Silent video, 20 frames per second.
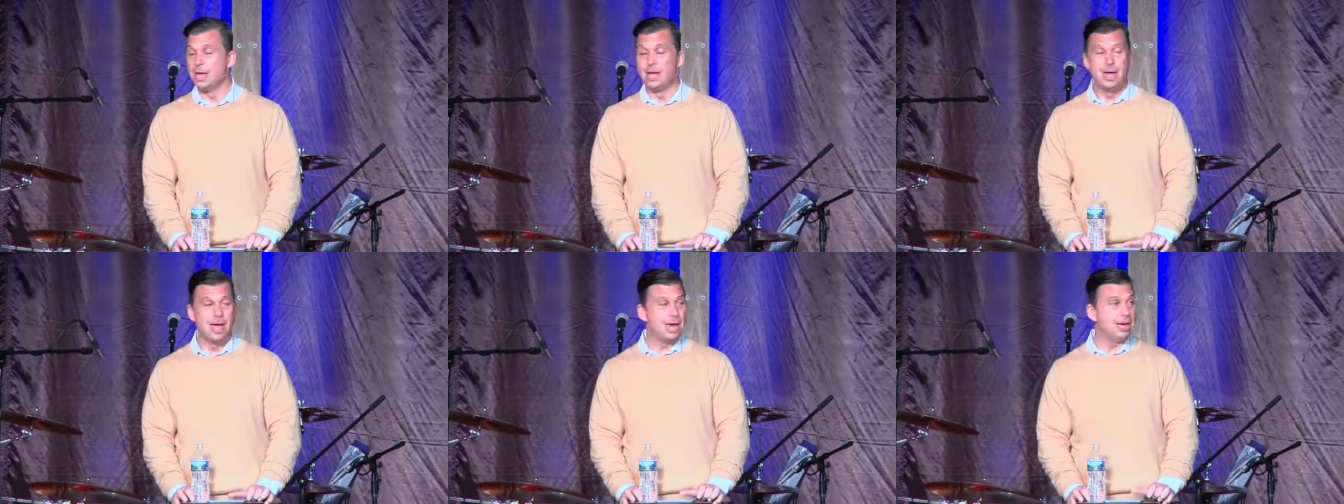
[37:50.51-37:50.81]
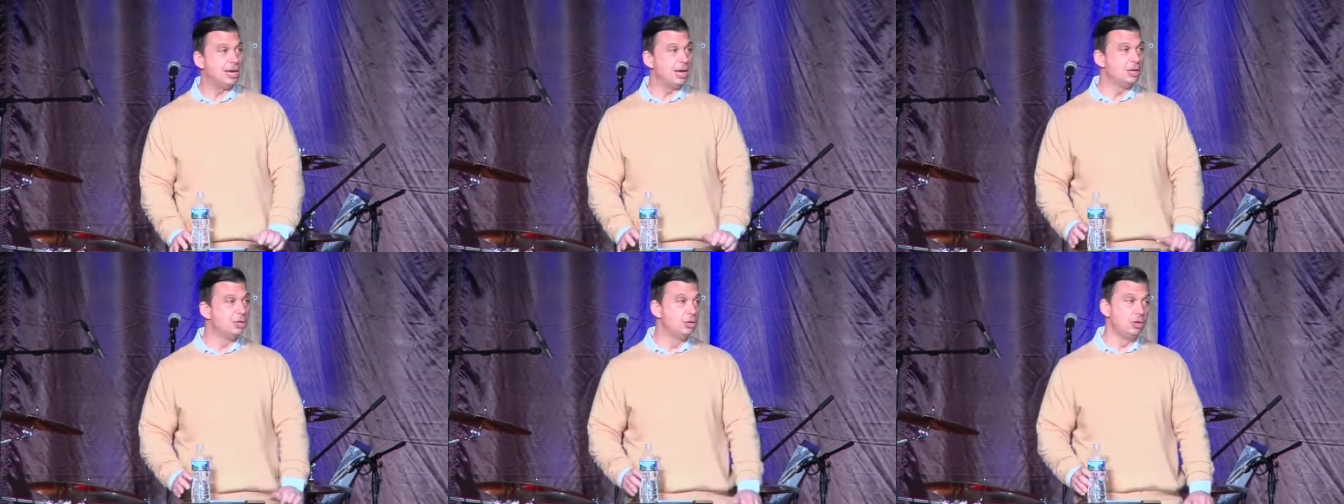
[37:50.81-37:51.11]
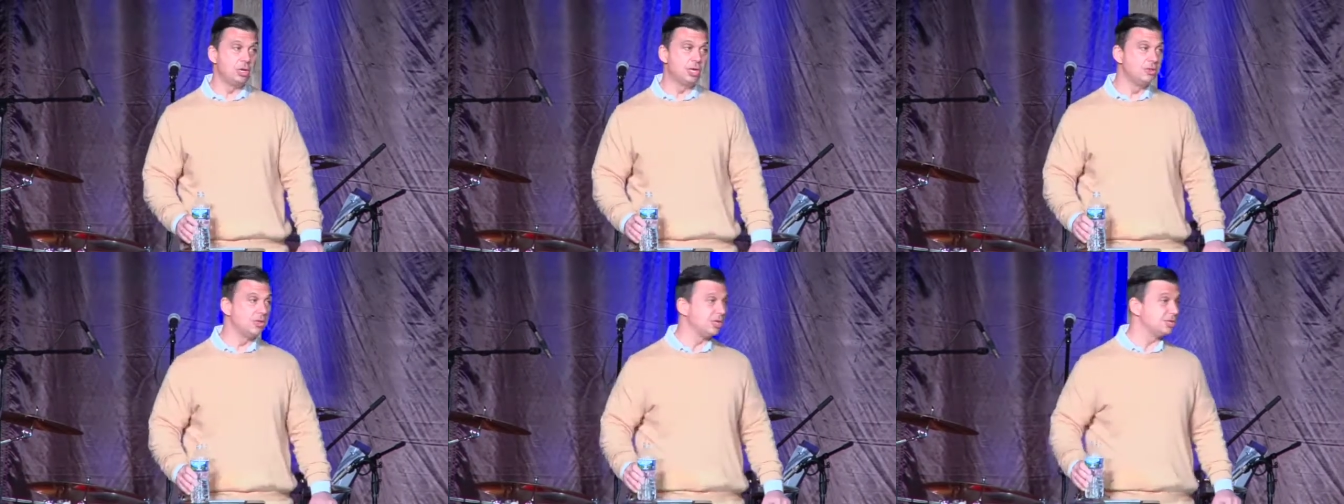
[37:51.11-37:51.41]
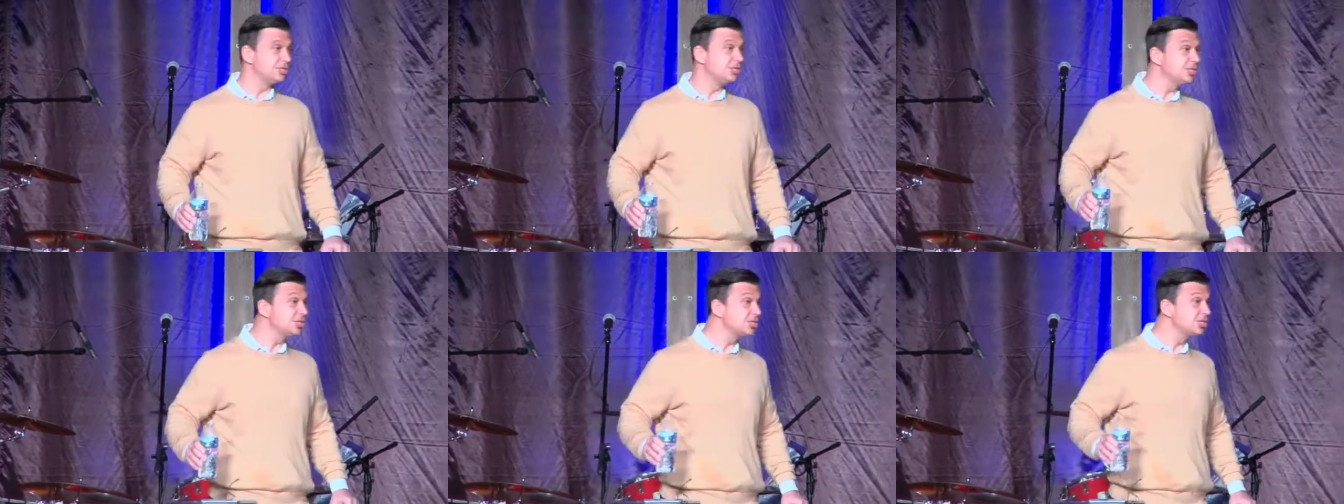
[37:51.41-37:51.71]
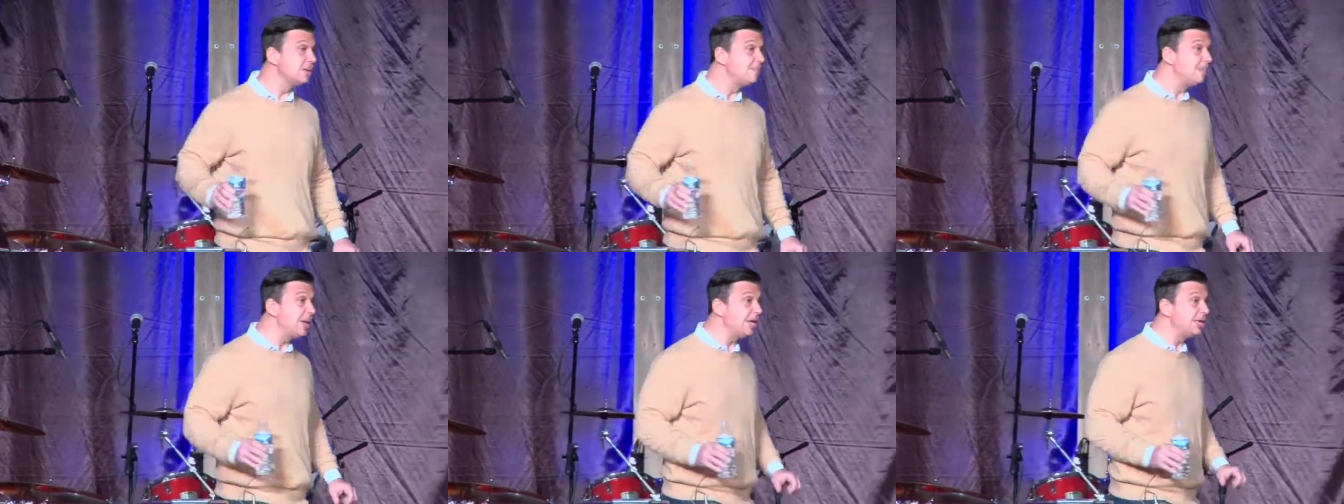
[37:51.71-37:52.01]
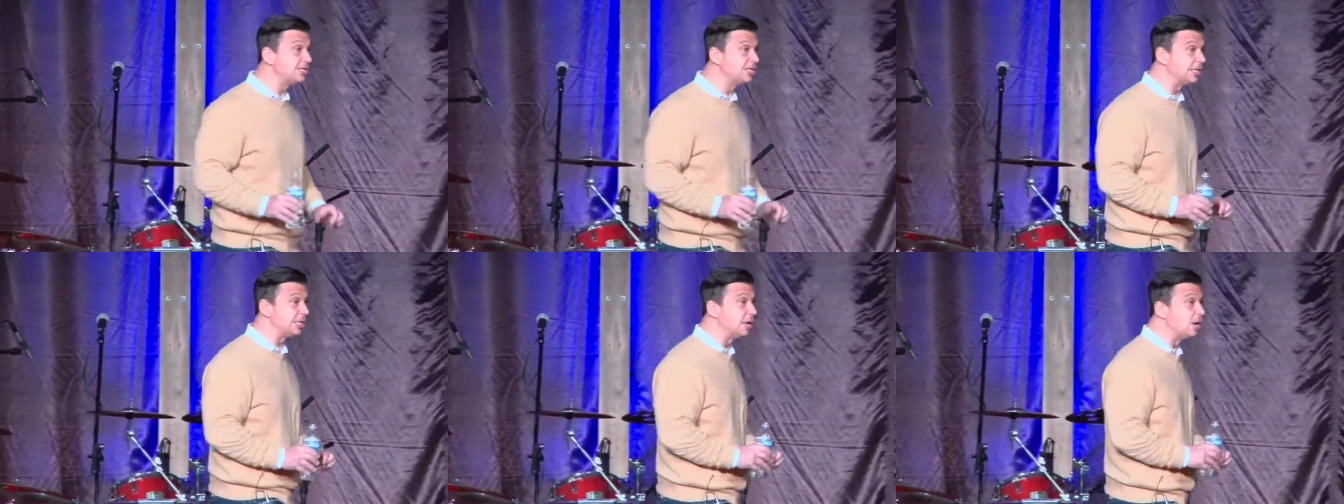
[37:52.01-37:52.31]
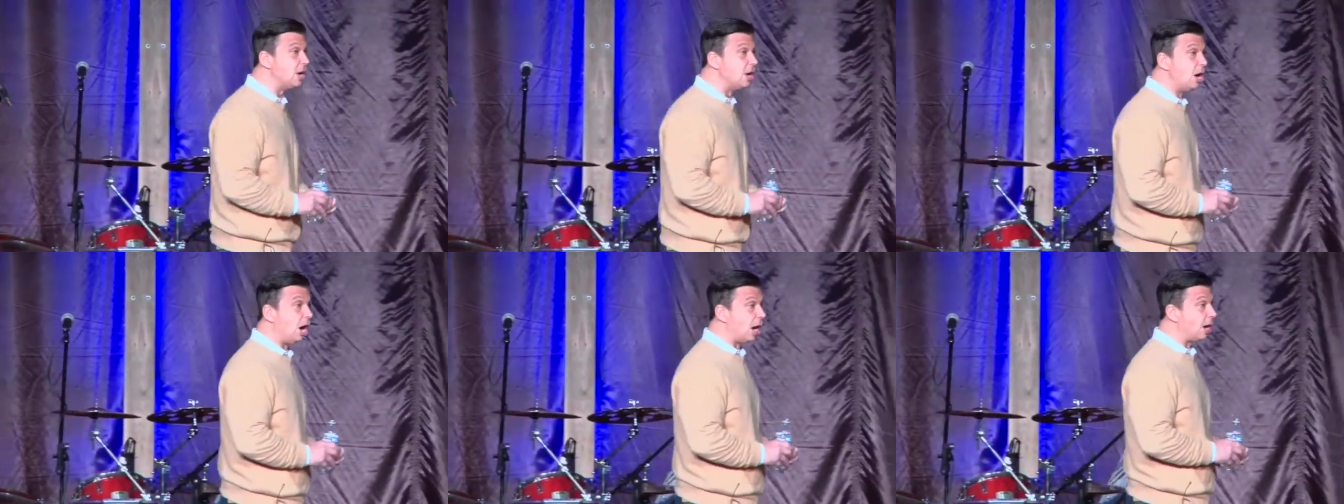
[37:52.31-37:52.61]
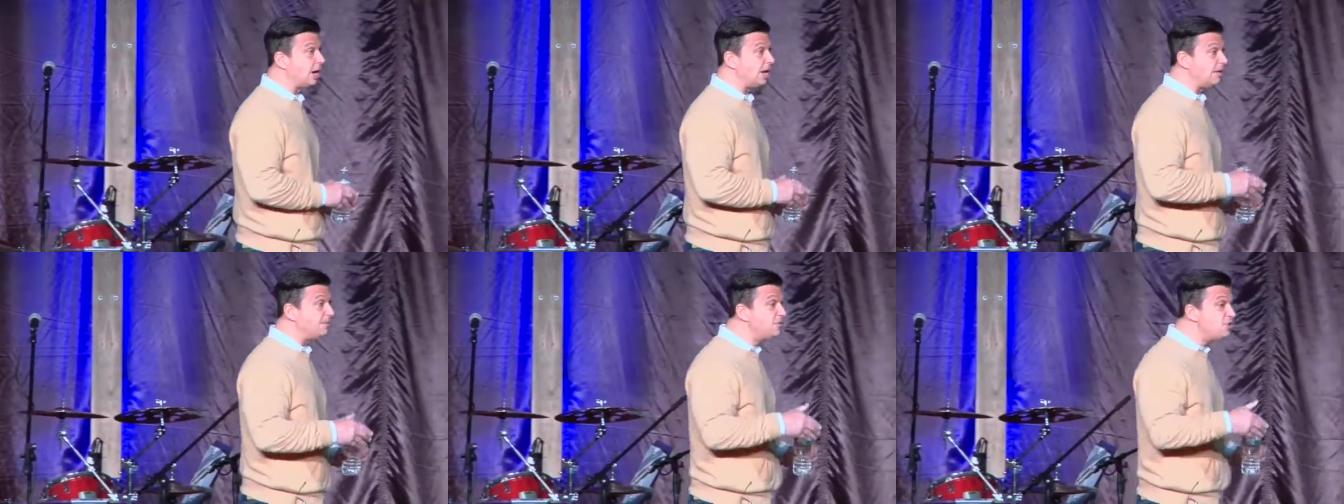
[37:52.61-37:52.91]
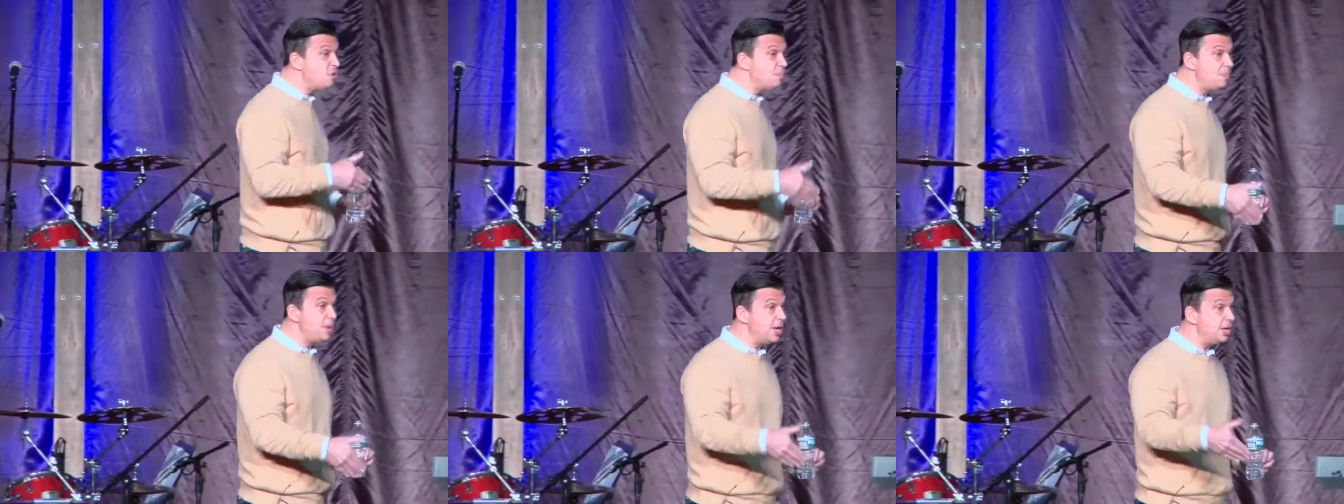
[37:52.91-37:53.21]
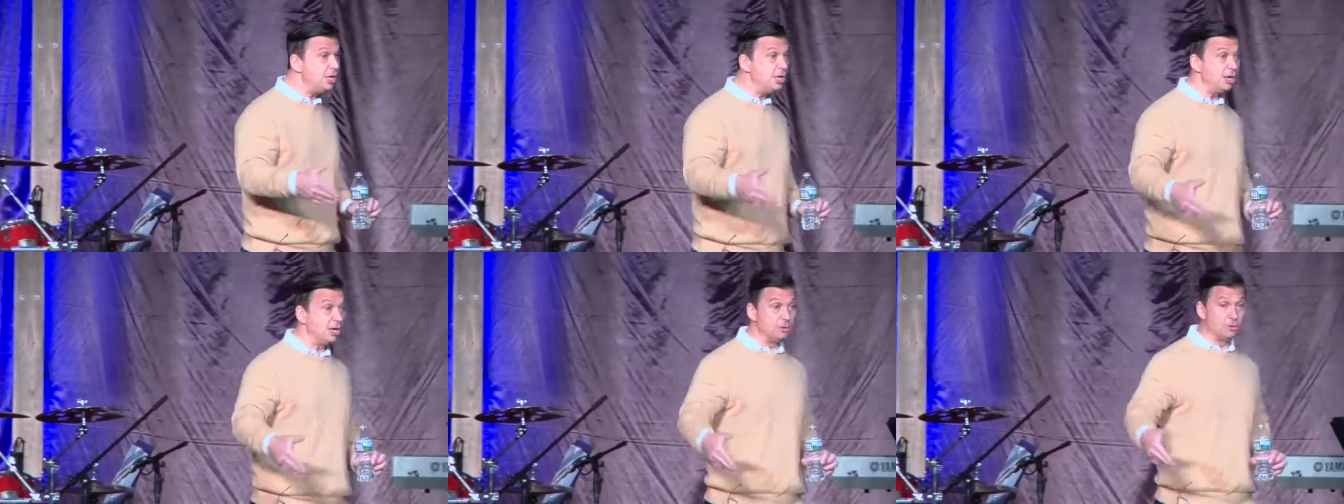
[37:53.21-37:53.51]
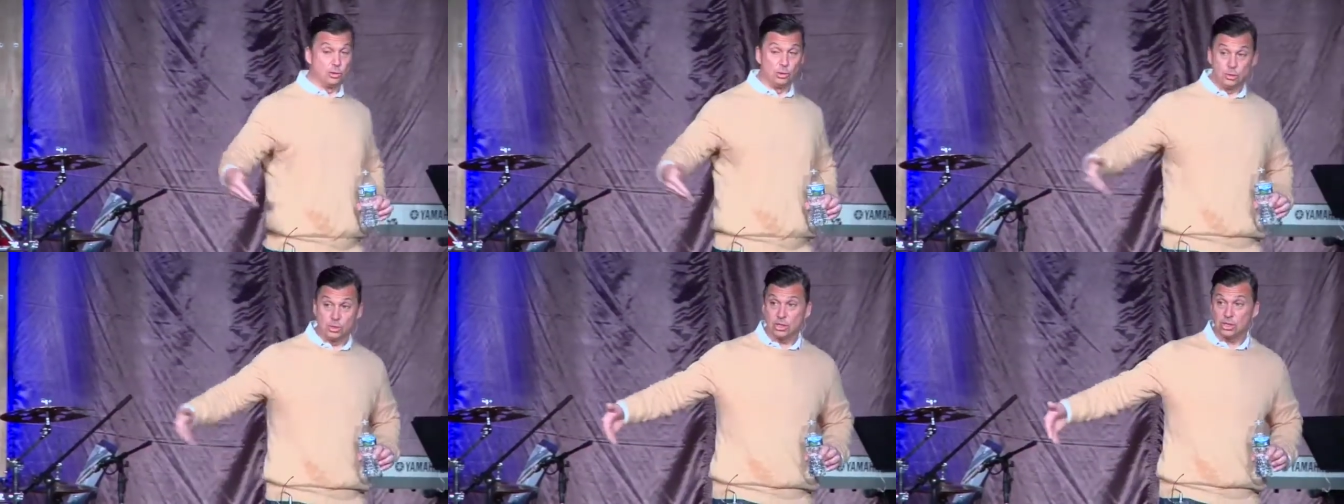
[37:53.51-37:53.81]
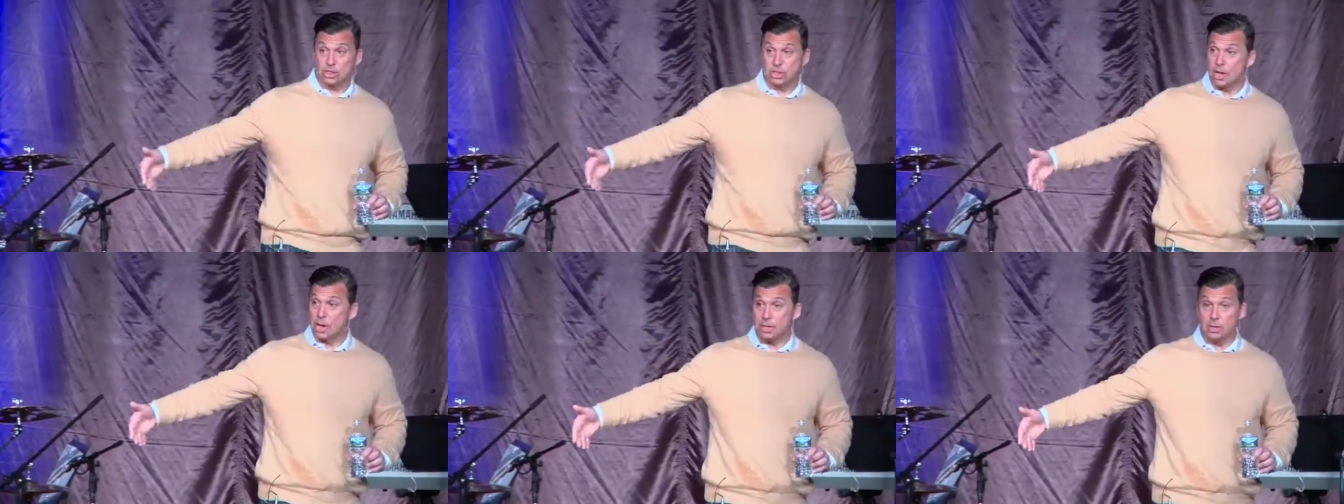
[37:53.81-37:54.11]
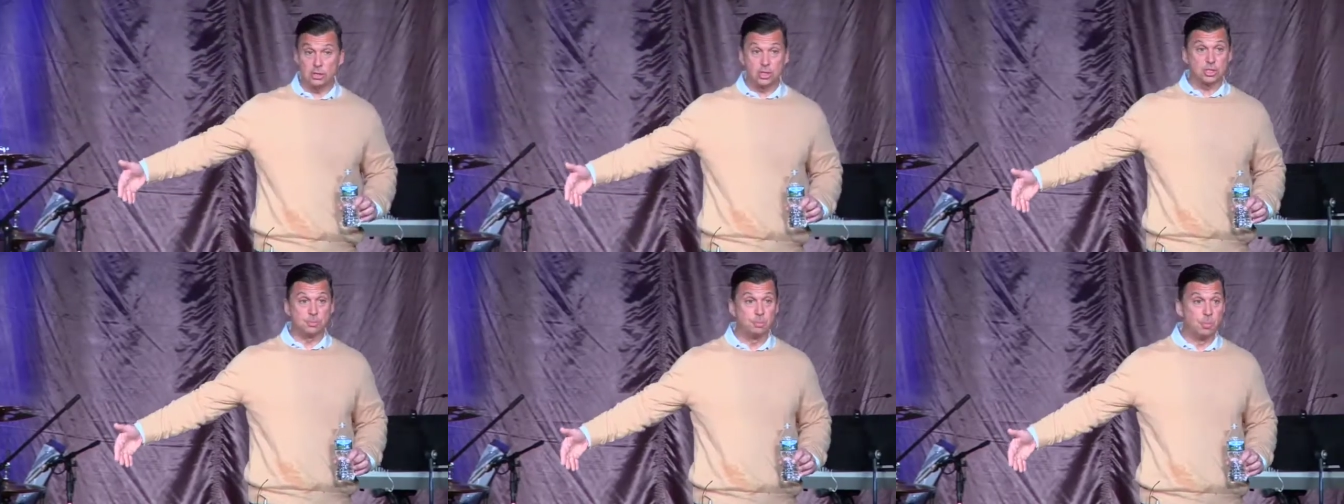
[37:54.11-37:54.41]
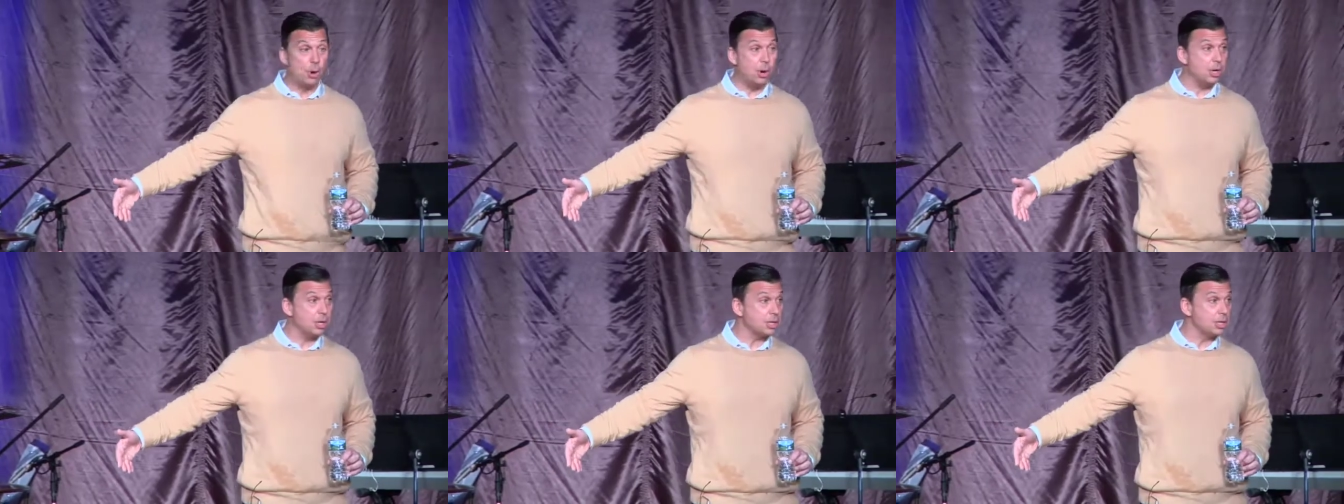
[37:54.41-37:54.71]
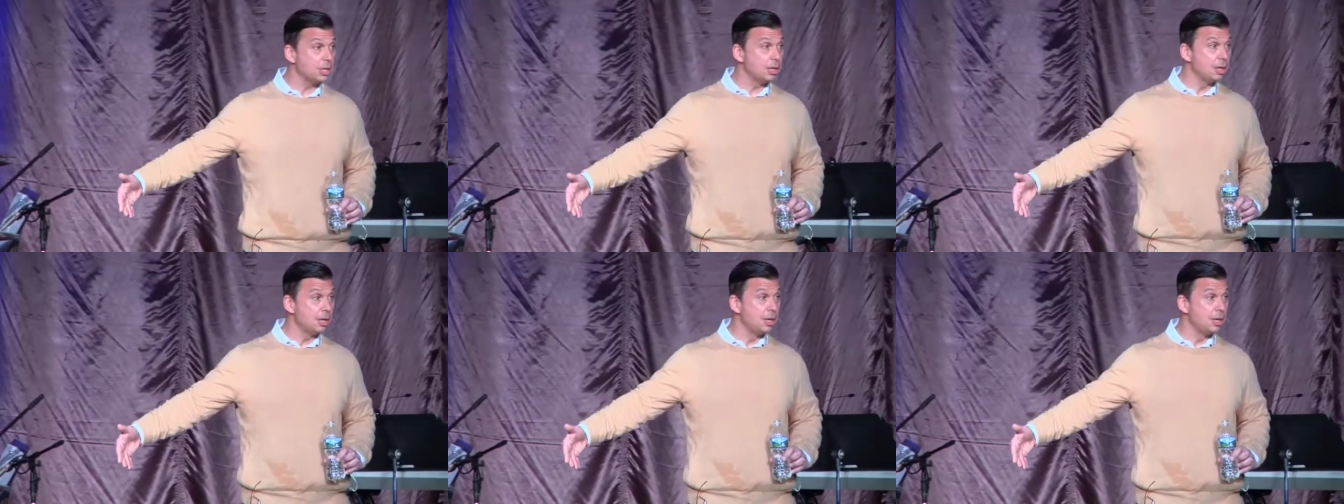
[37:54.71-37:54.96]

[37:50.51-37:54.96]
And, and look at this. This is amazing. All right, if you've been here doing this study of this book,